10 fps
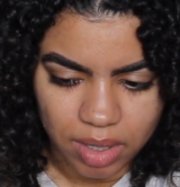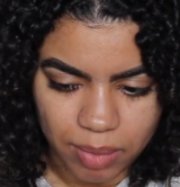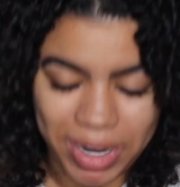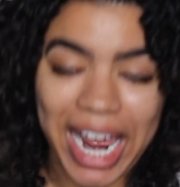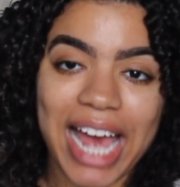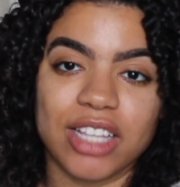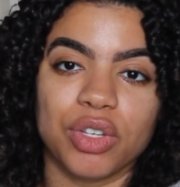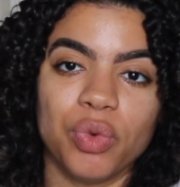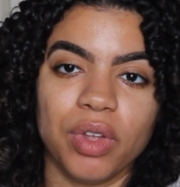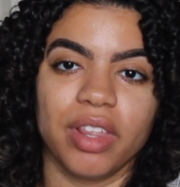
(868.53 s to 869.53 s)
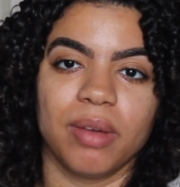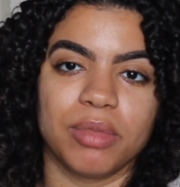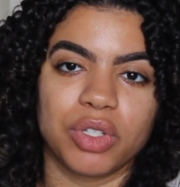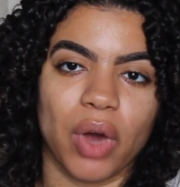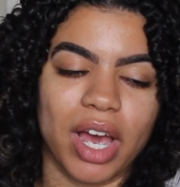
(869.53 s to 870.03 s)
But I had 2 of them,
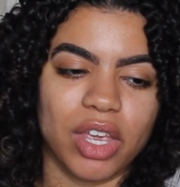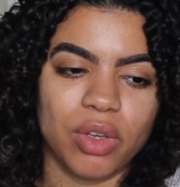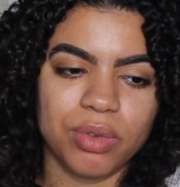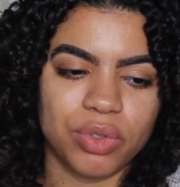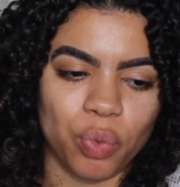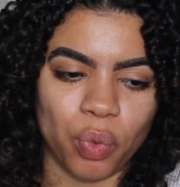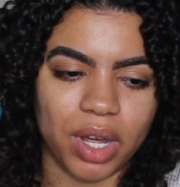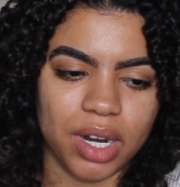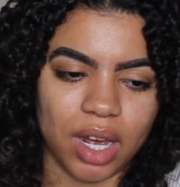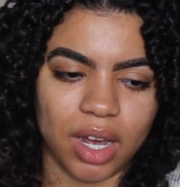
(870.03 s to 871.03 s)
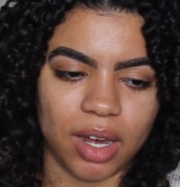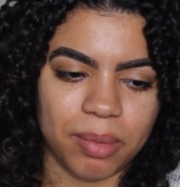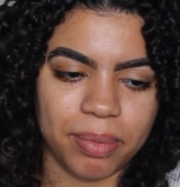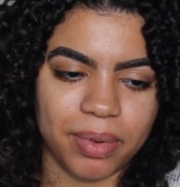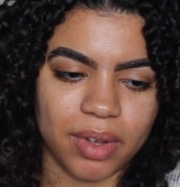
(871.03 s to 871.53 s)
so I used one
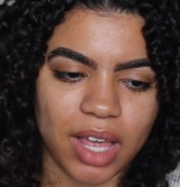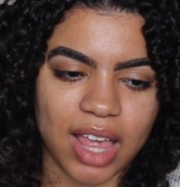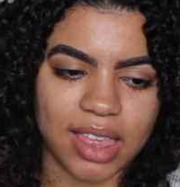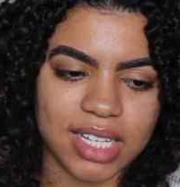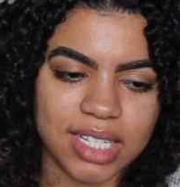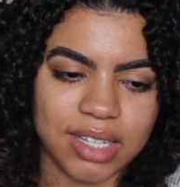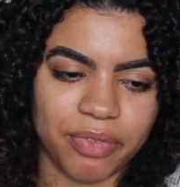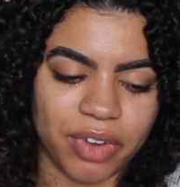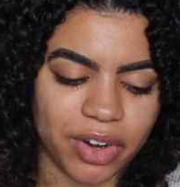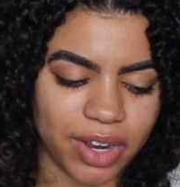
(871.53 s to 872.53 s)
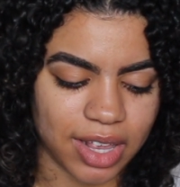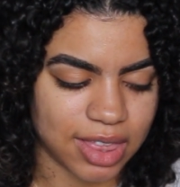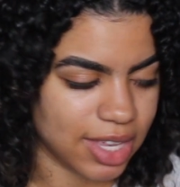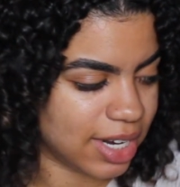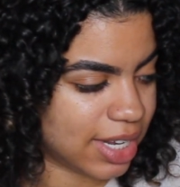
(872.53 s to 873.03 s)
up, and this is a very
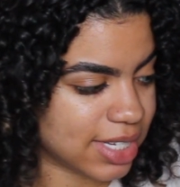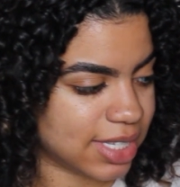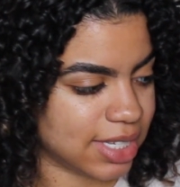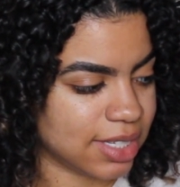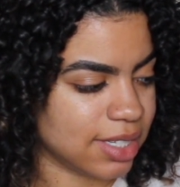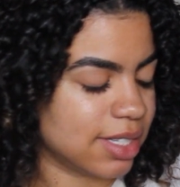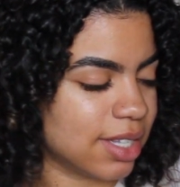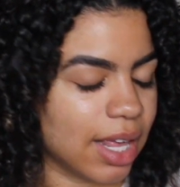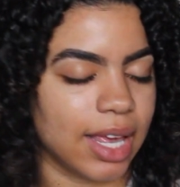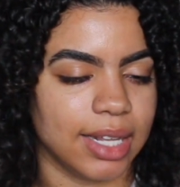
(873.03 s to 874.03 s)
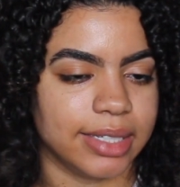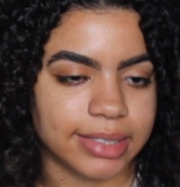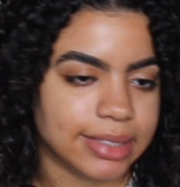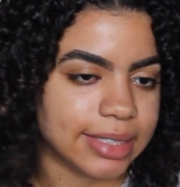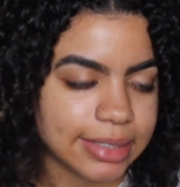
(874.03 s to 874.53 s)
thin
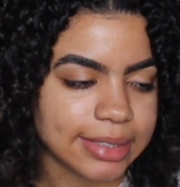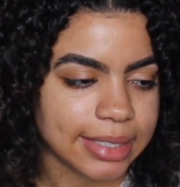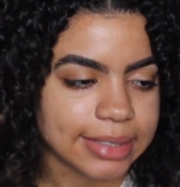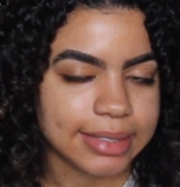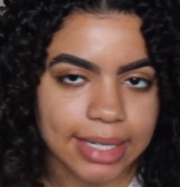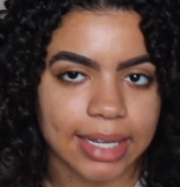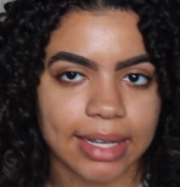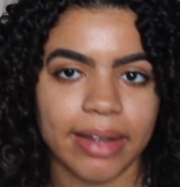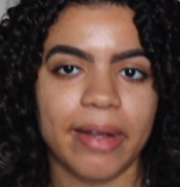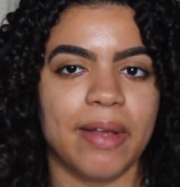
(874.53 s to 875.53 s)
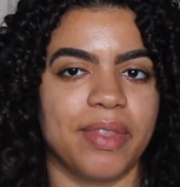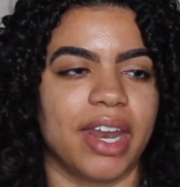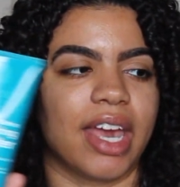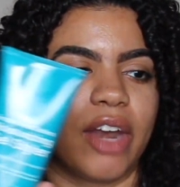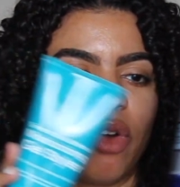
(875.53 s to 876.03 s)
consistency that
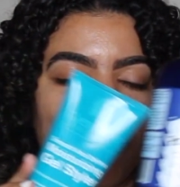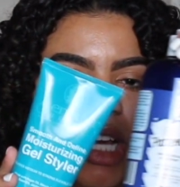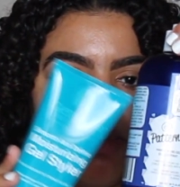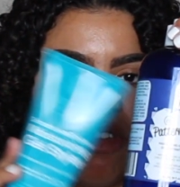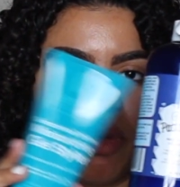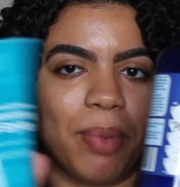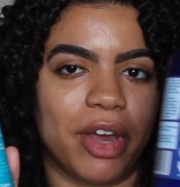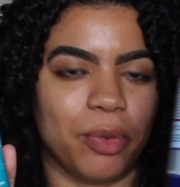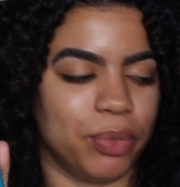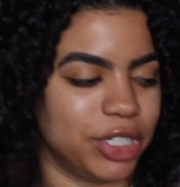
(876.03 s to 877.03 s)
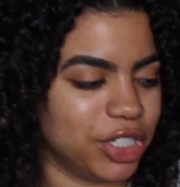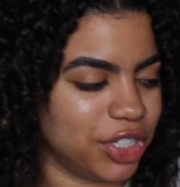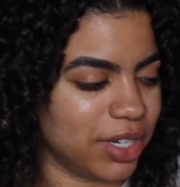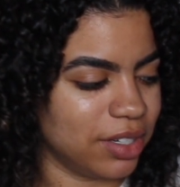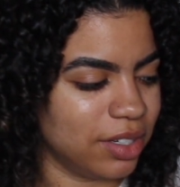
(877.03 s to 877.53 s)
it kind of reminds me of the Powder and Pusher
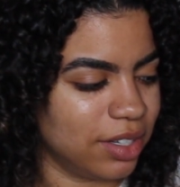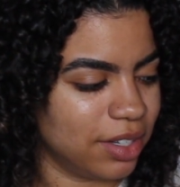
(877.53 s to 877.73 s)
gel.